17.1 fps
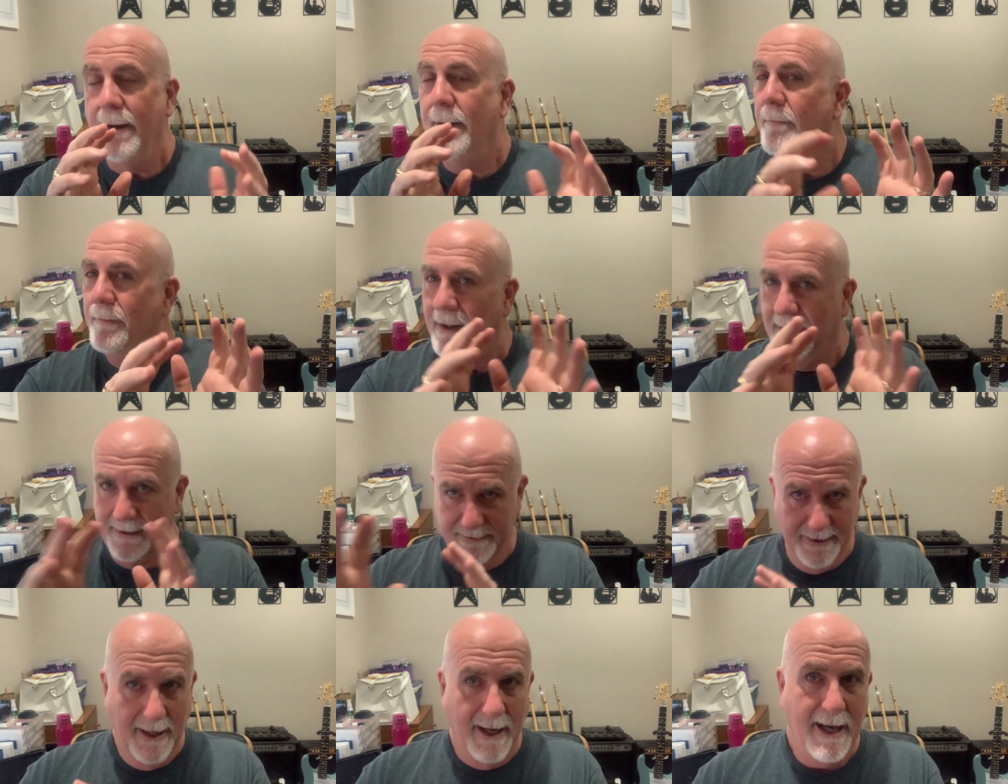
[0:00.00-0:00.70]

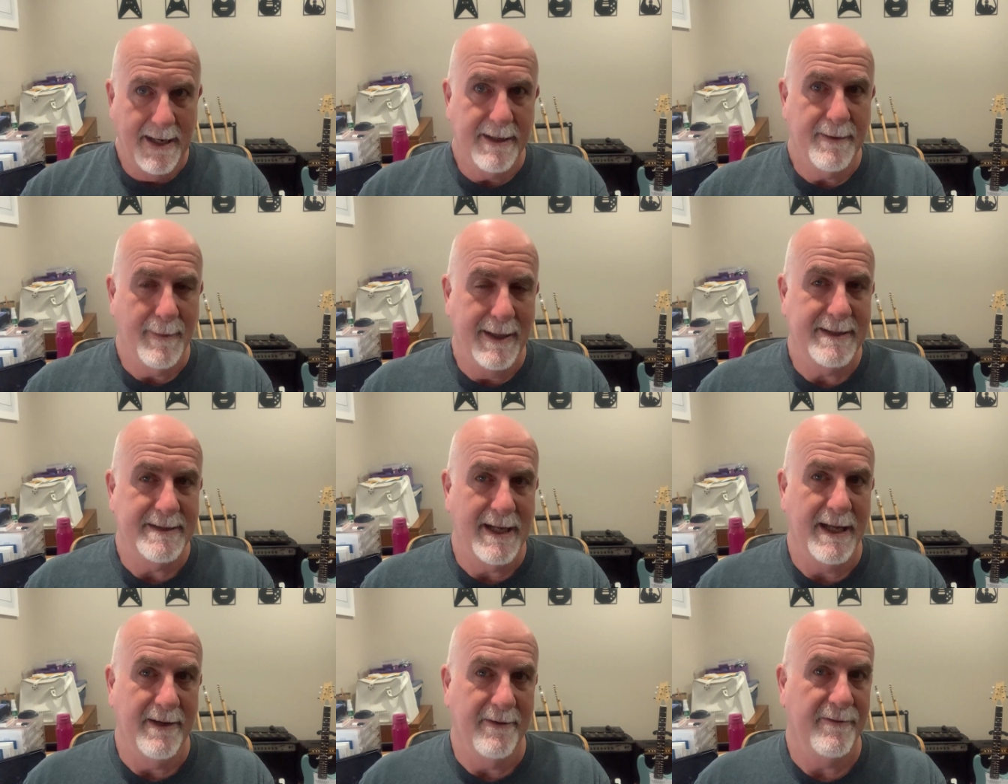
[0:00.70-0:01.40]
But I had to
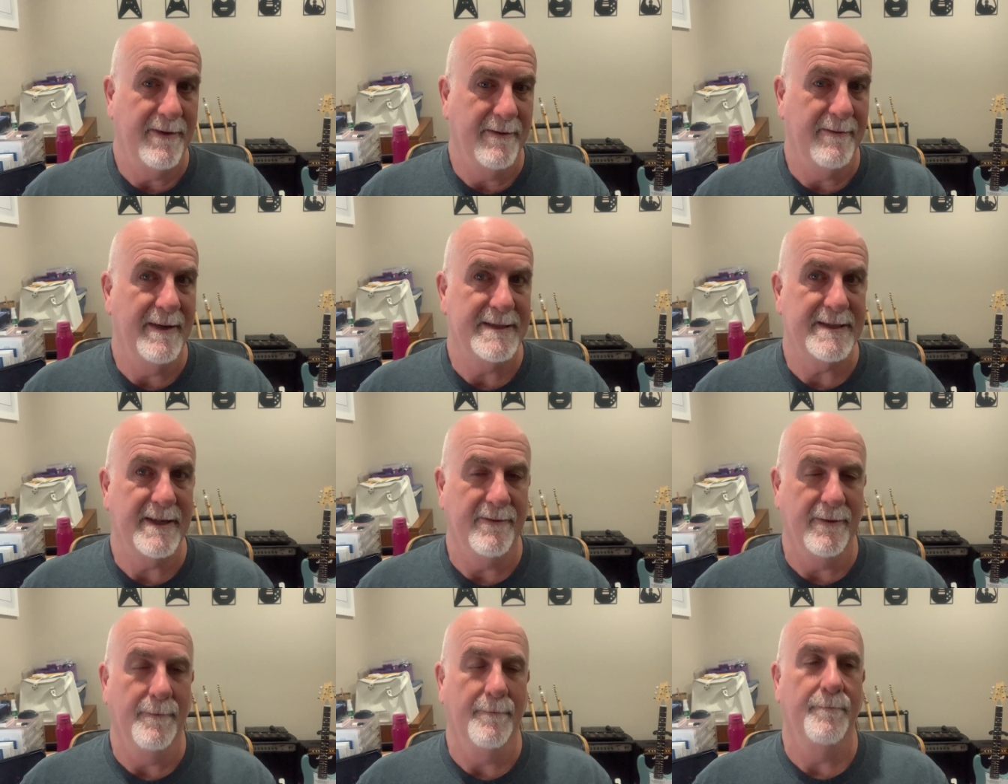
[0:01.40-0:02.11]
maintain it for the rest
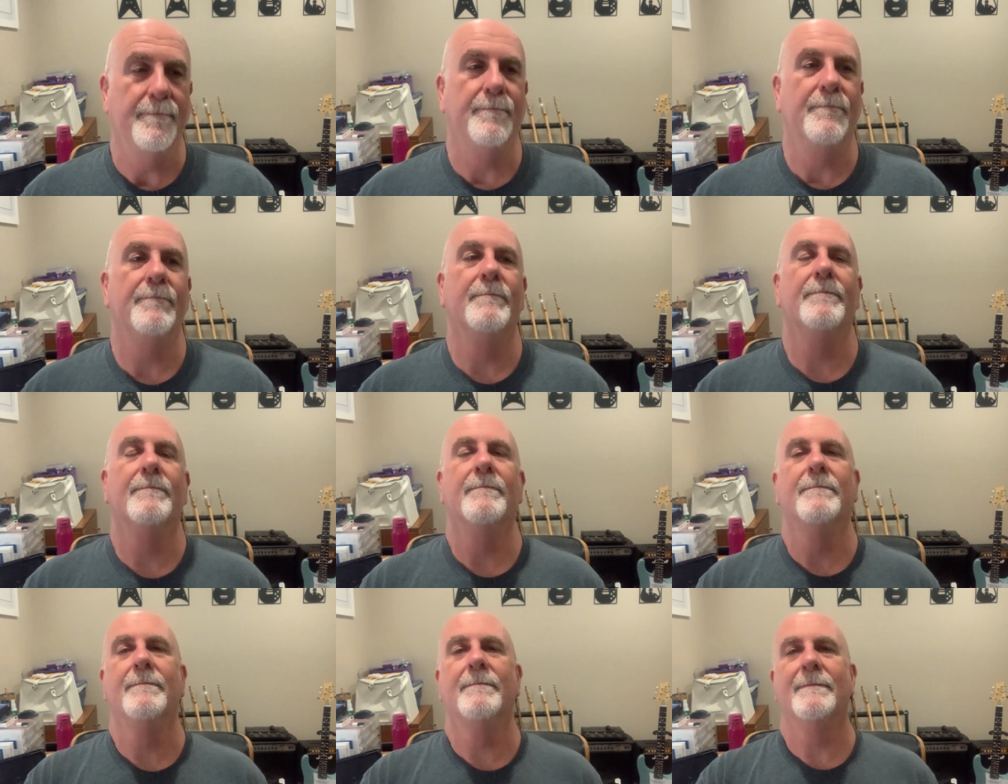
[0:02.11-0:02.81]
of them.
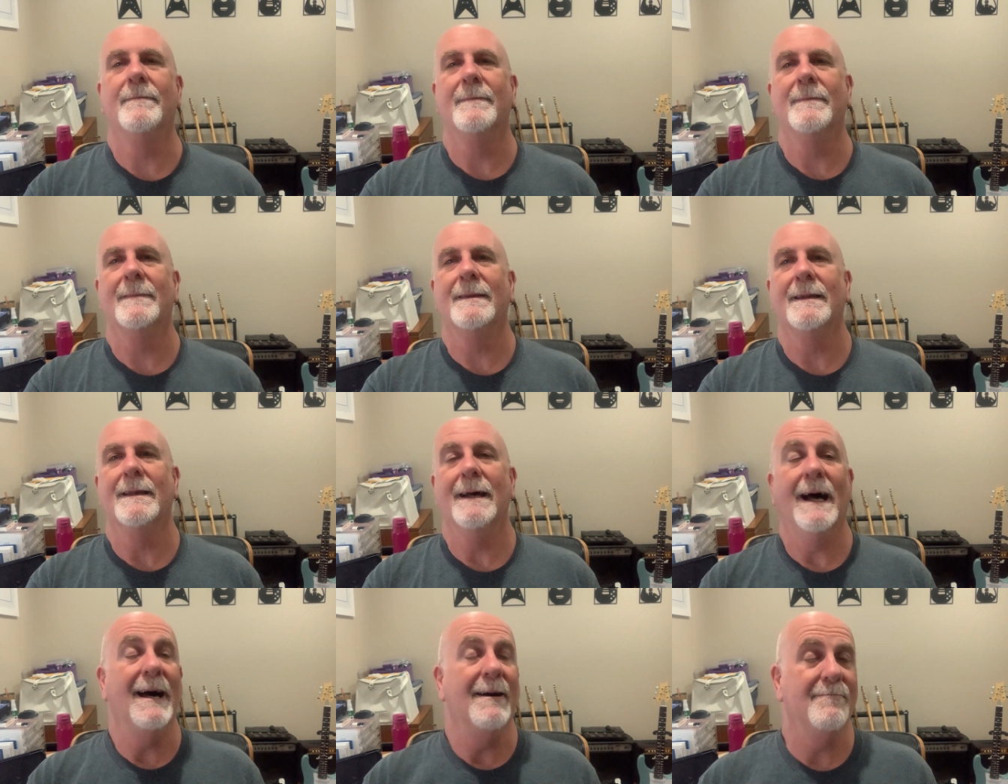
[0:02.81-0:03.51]

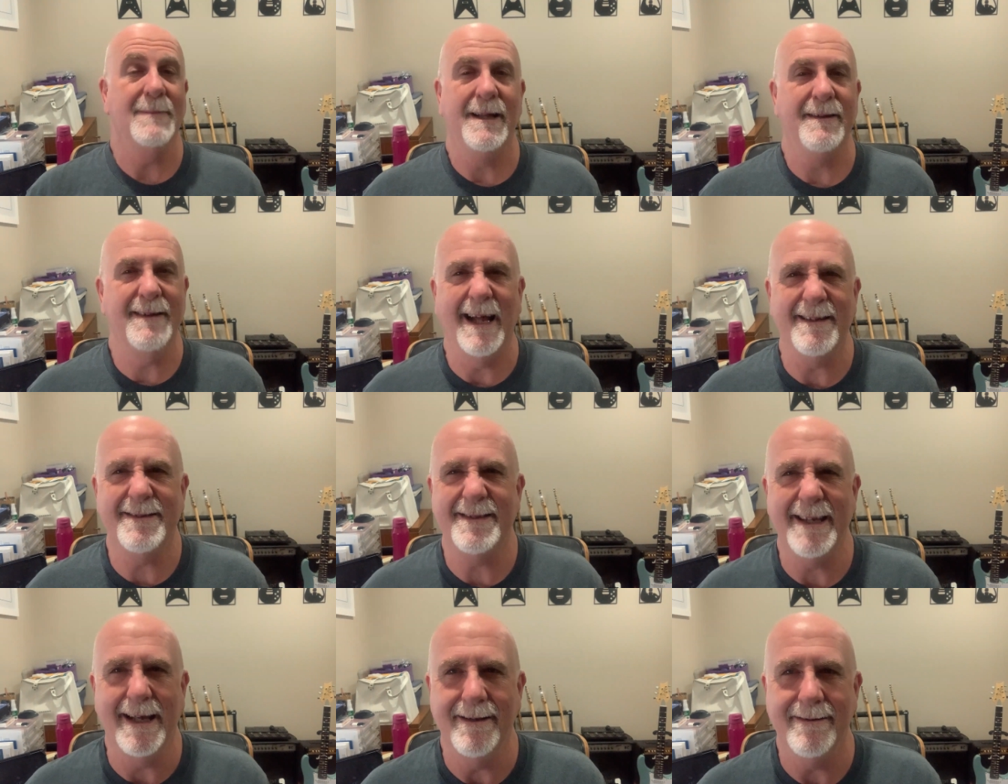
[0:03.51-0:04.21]
And
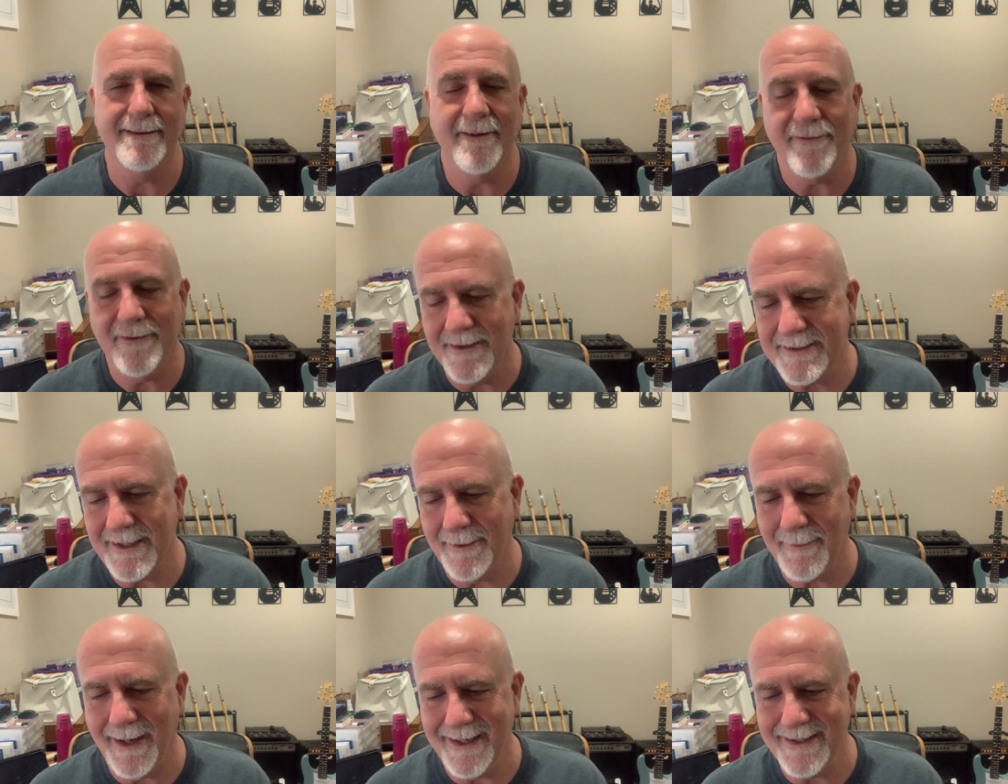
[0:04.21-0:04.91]
that's it. The first
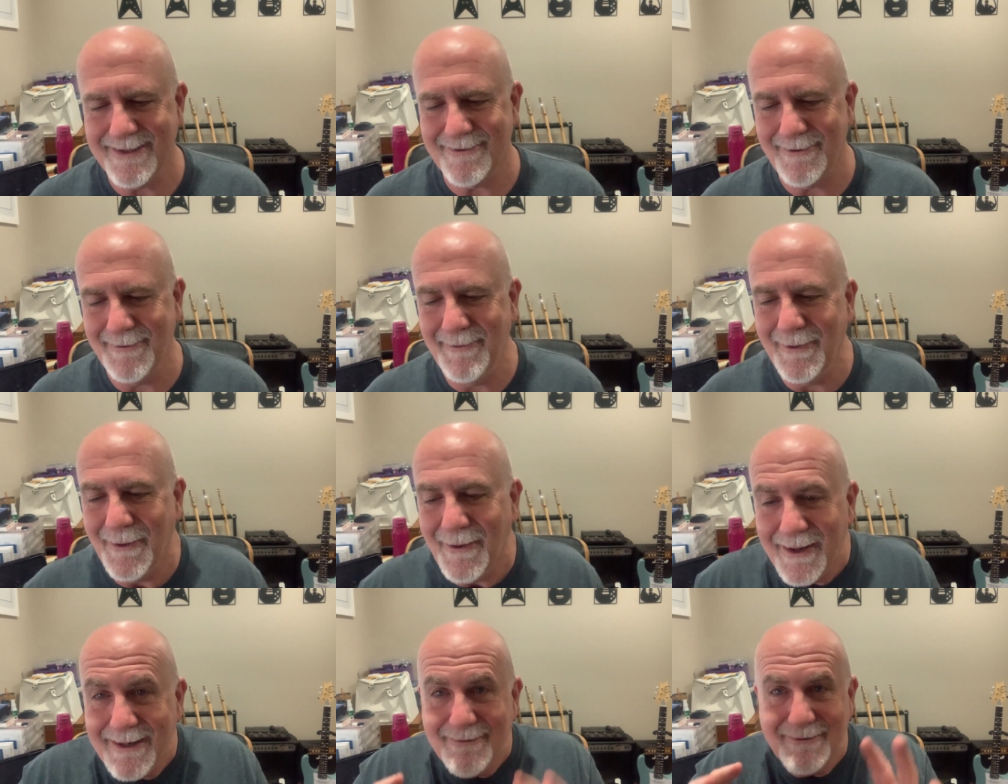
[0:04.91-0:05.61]
10 pages are
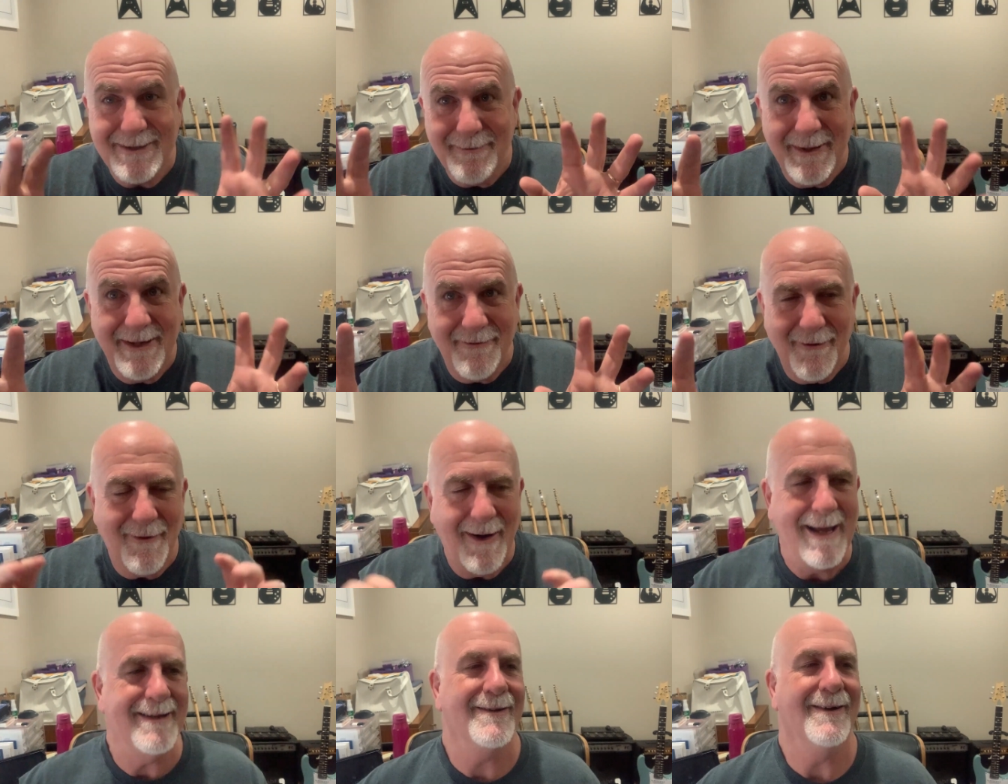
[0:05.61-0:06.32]
important. It was a bit of a
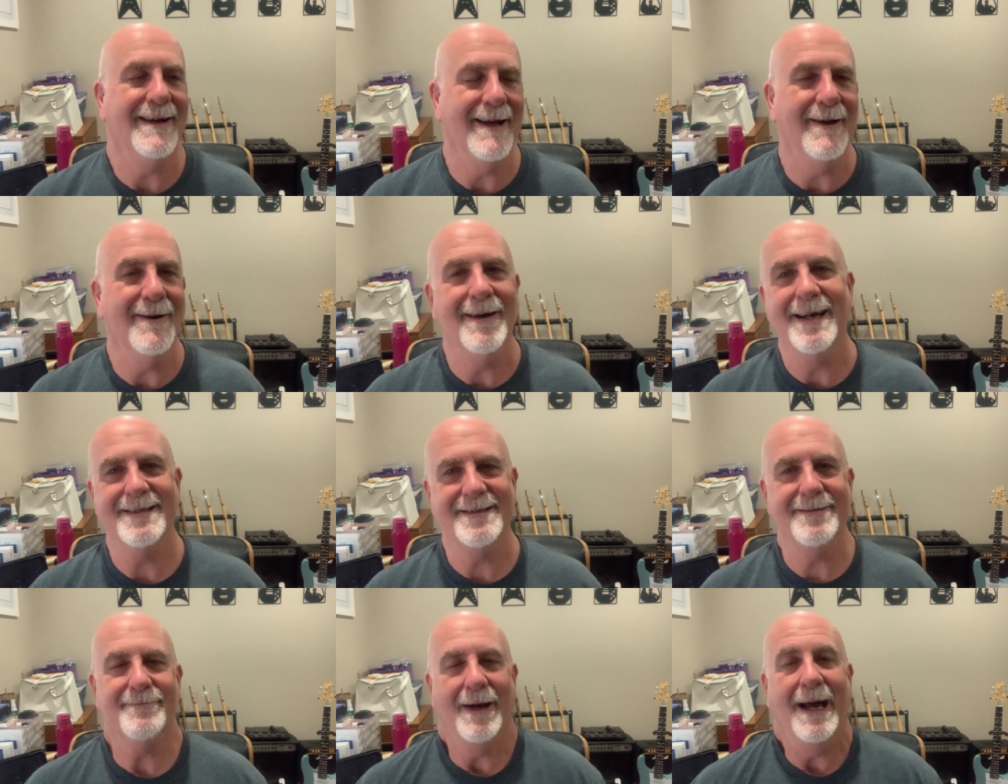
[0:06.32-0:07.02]
rant, I know,
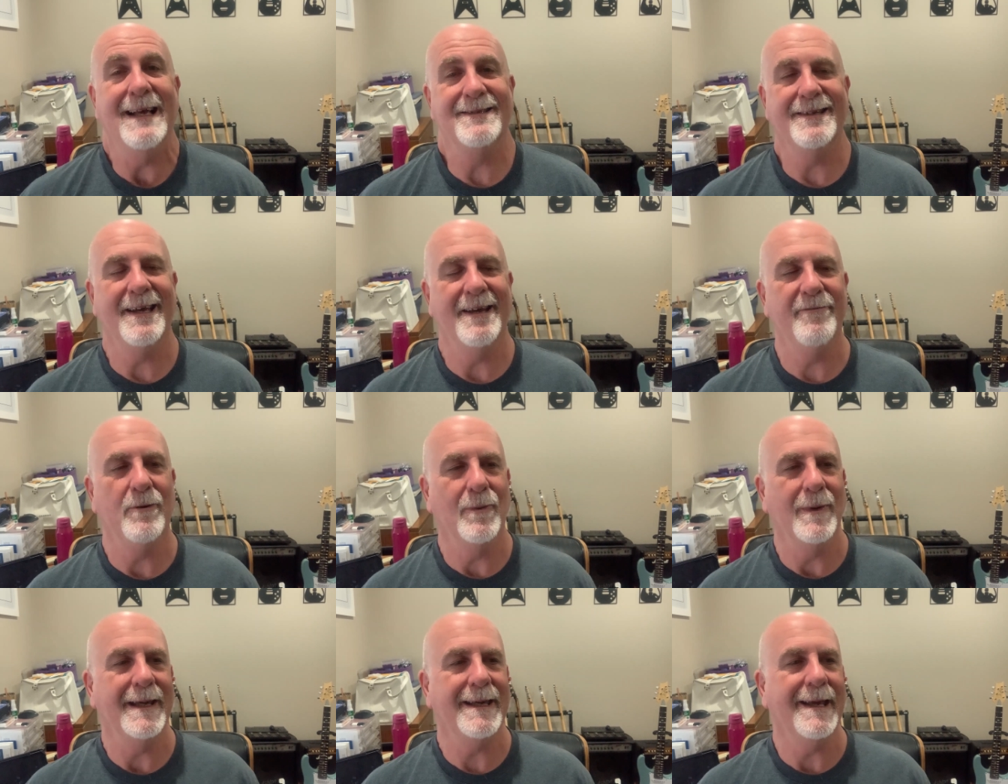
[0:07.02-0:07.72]
as every
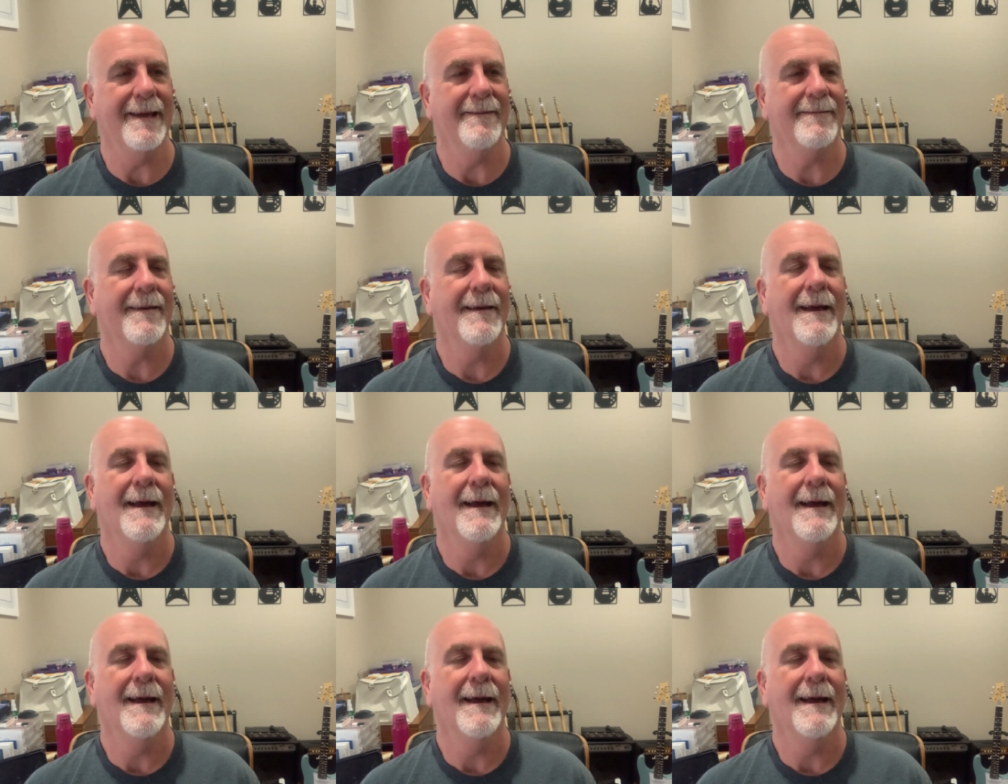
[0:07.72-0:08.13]
week is.